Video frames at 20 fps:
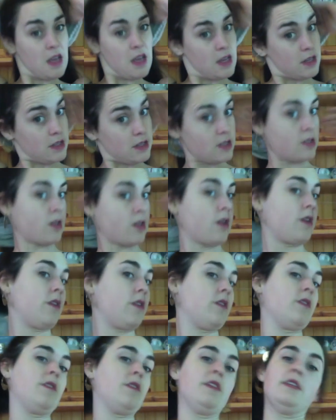
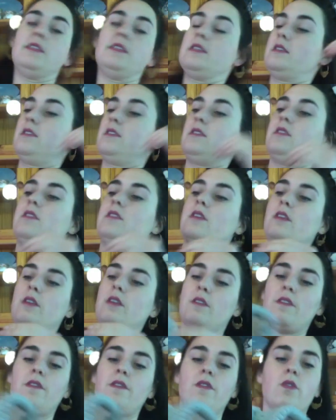So this is
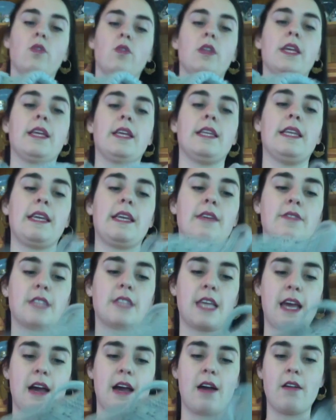the Falling Leaves
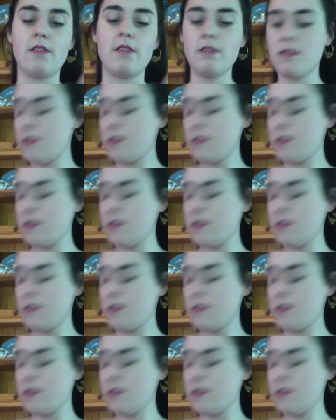cowl.